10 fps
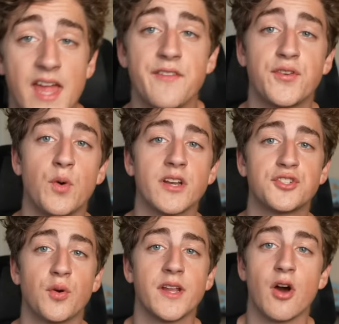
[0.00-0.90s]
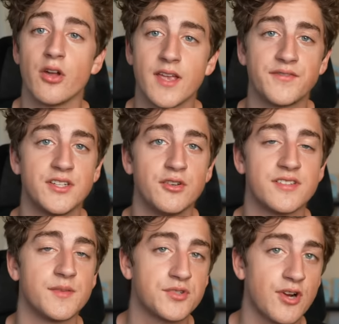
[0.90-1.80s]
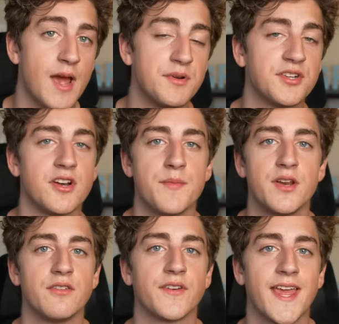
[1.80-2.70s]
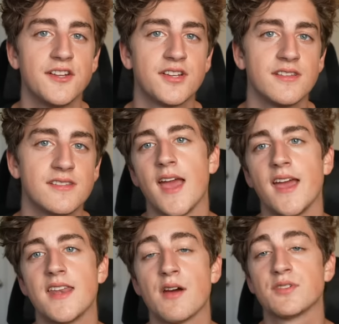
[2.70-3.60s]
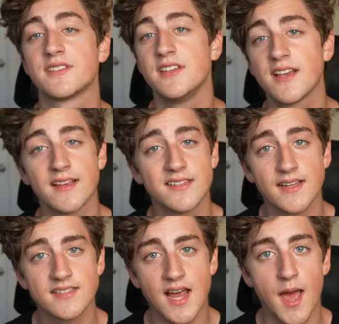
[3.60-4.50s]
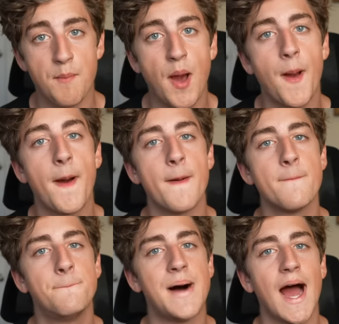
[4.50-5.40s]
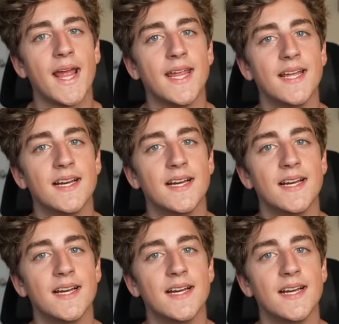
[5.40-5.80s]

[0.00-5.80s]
And if you want to join, all you have to do is subscribe and turn on my notifications. And I will see you guys next time. Bye.